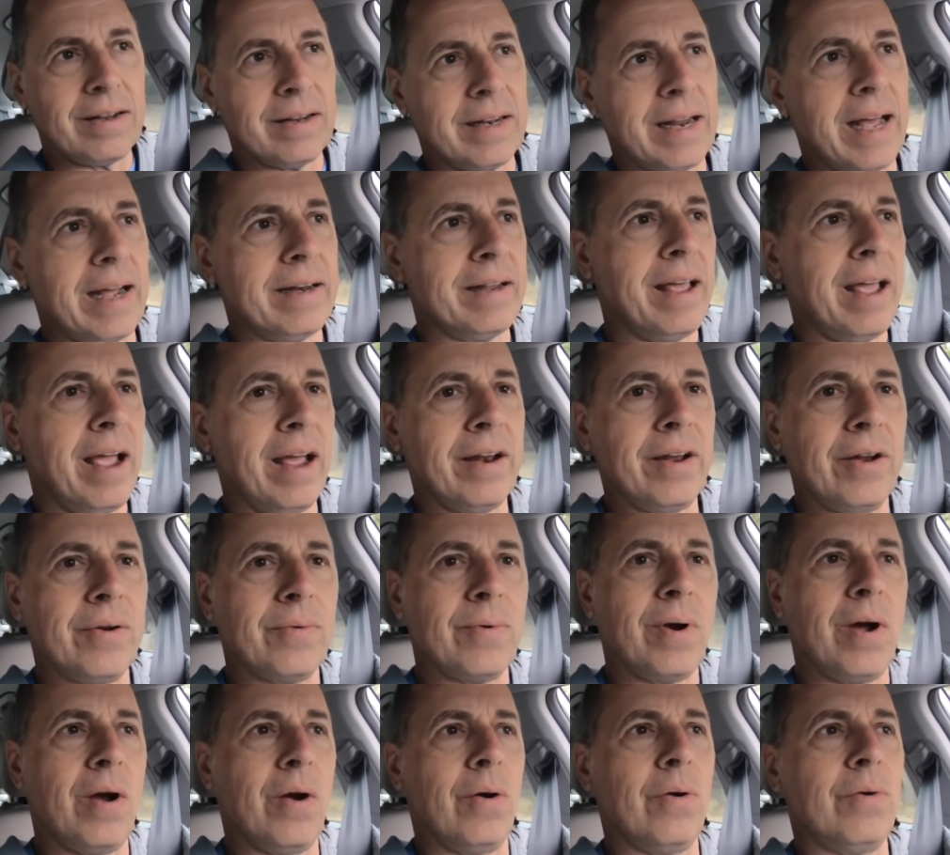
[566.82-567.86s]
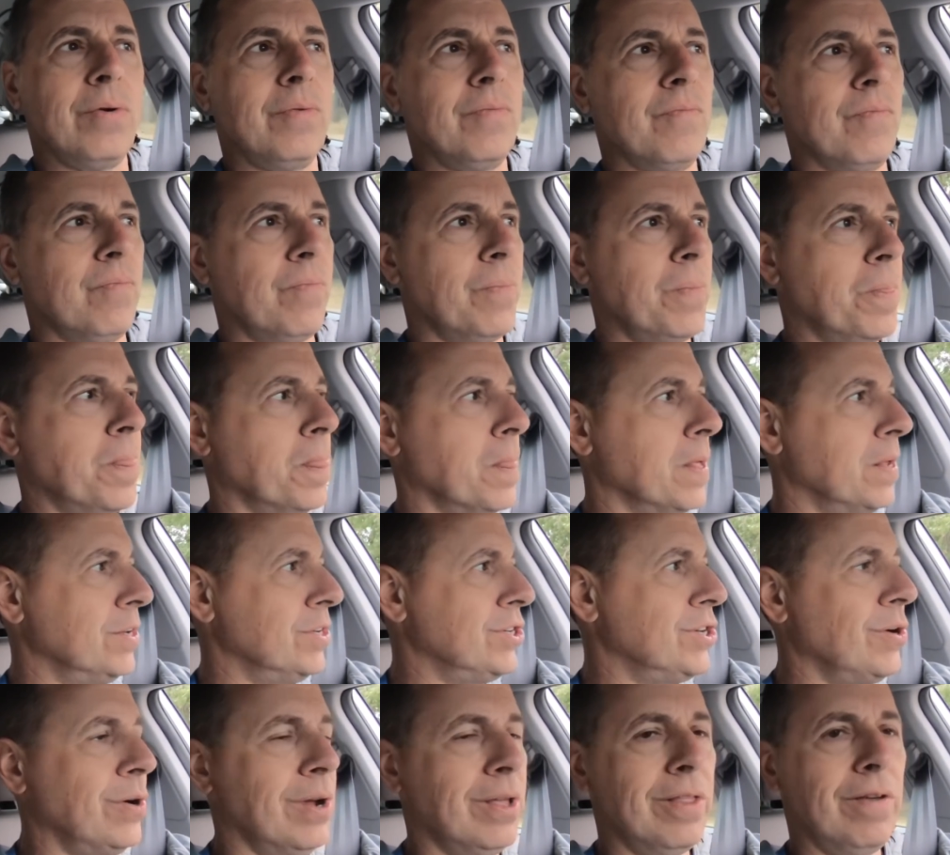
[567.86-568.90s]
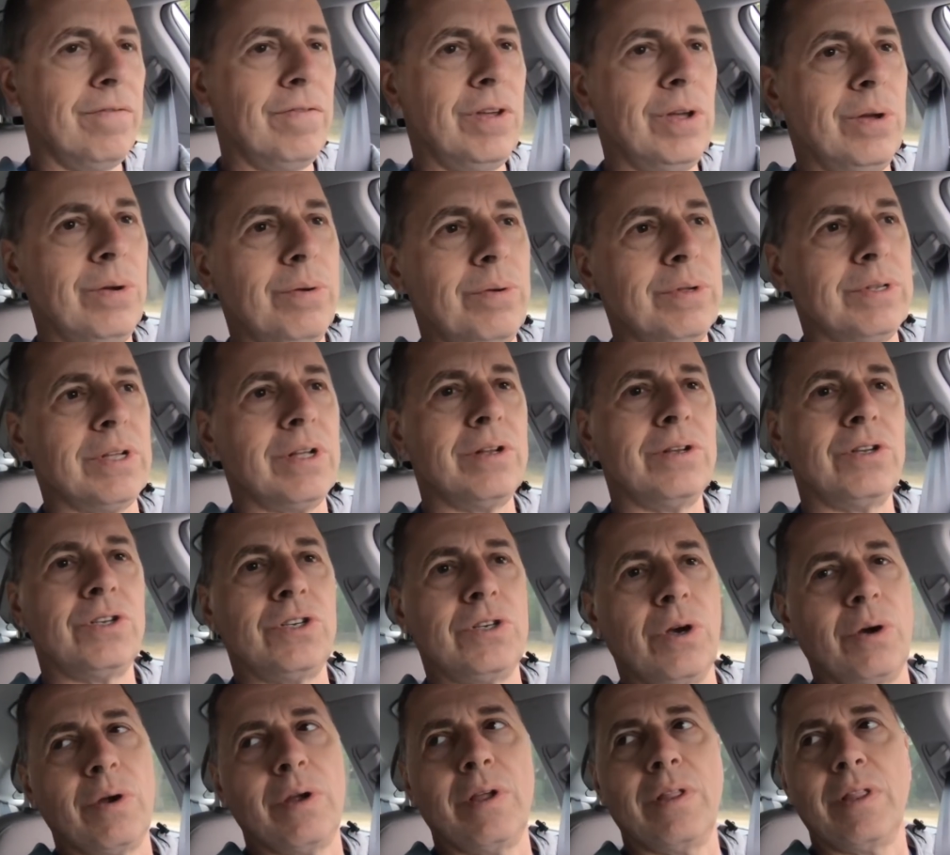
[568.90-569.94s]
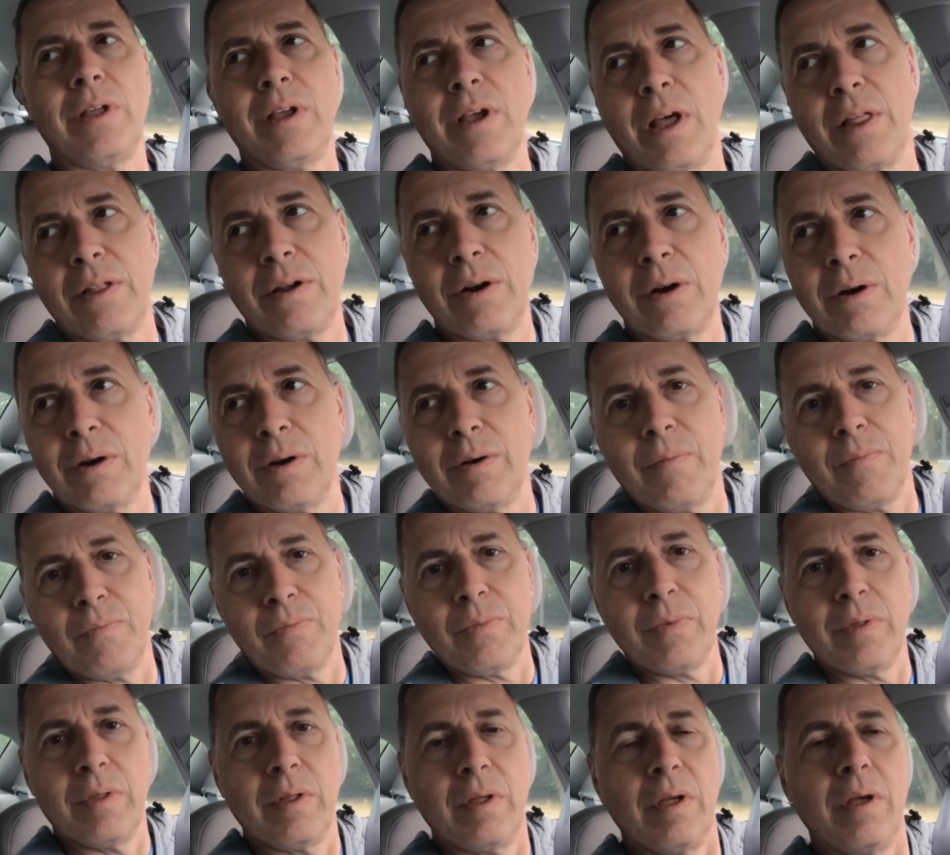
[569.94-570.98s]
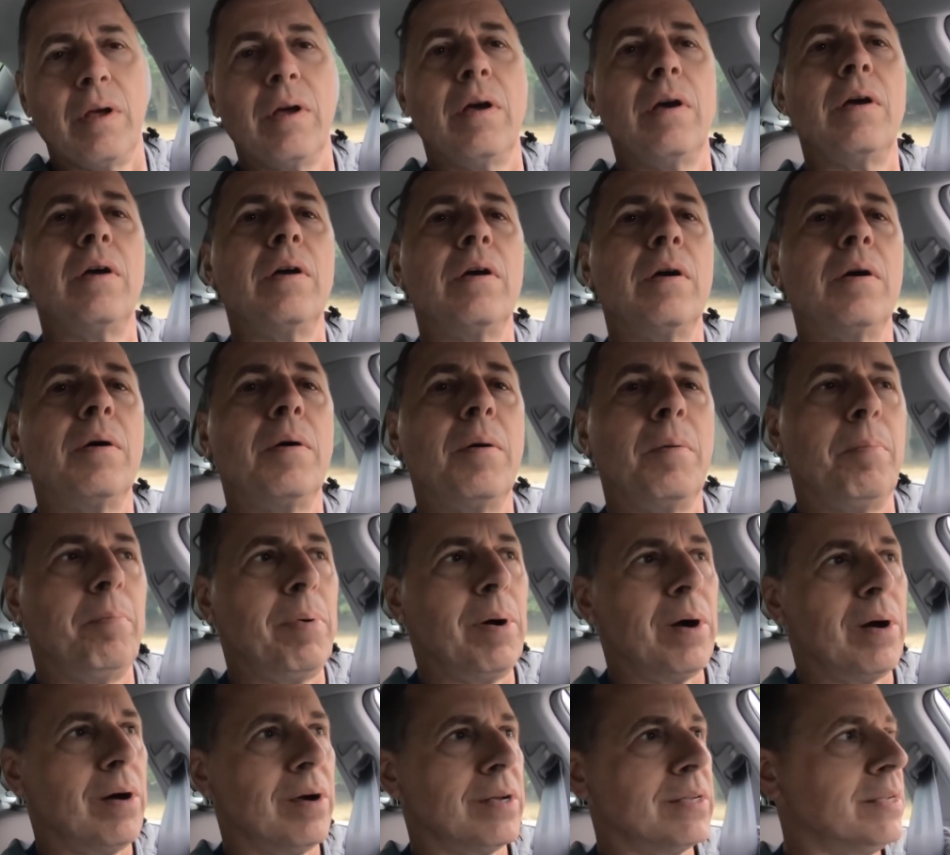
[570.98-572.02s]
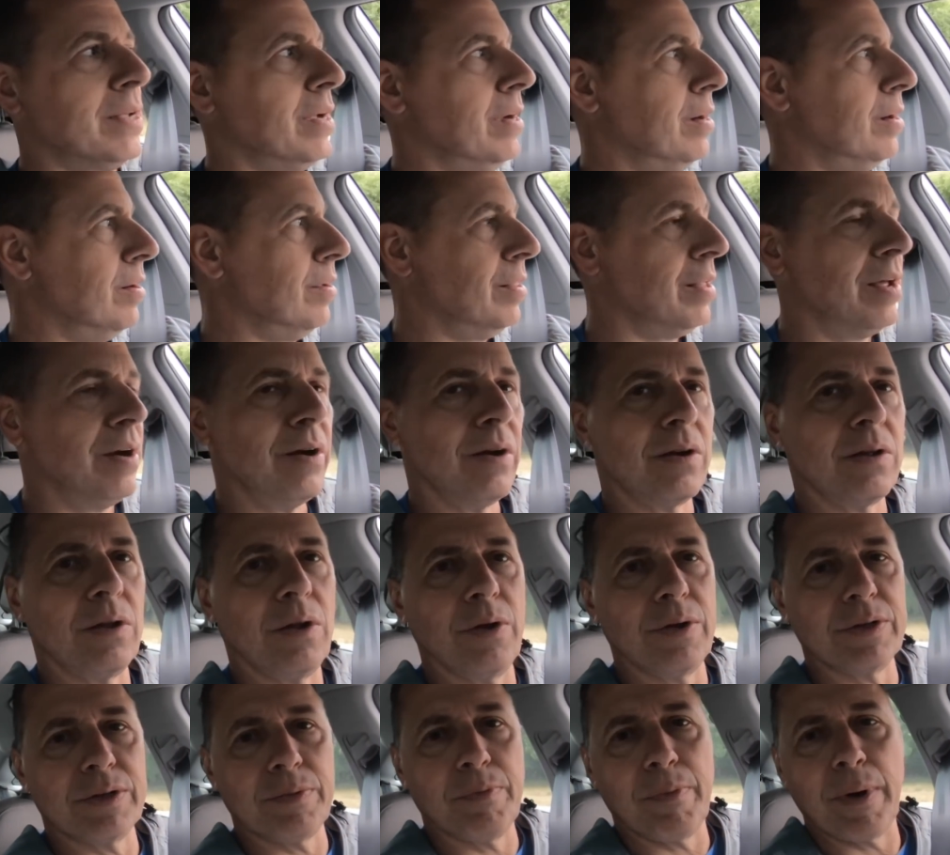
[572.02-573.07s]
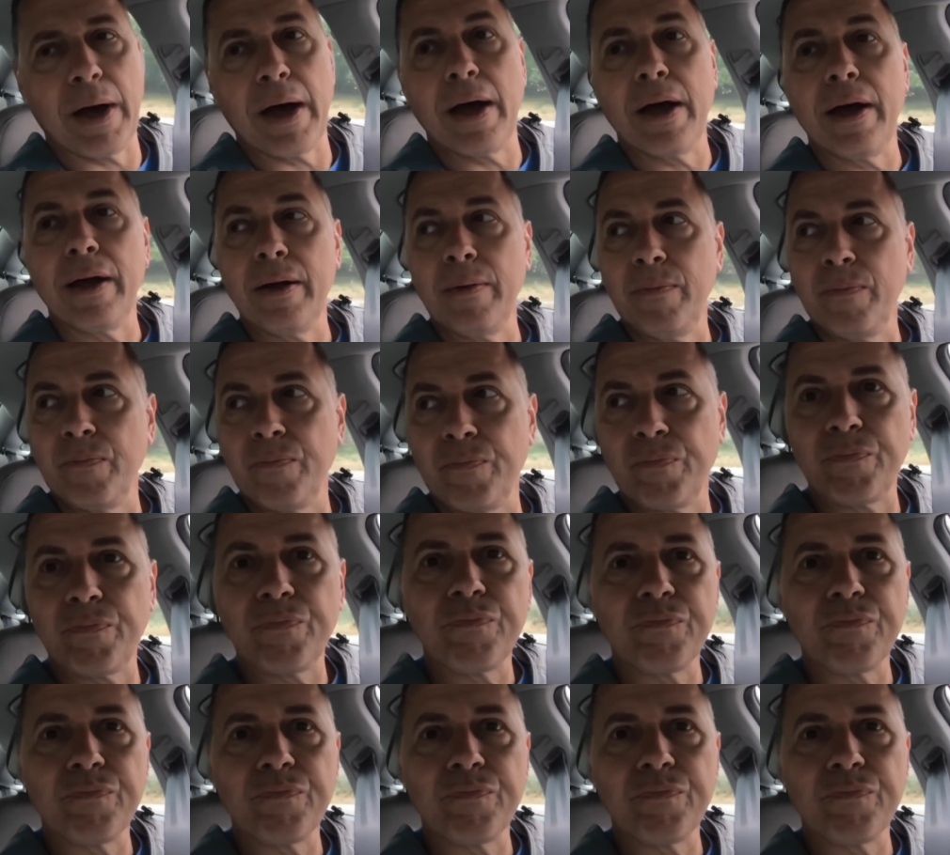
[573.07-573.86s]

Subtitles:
Soledad Canyon Road and show you the views and show you the other parks here that are close by,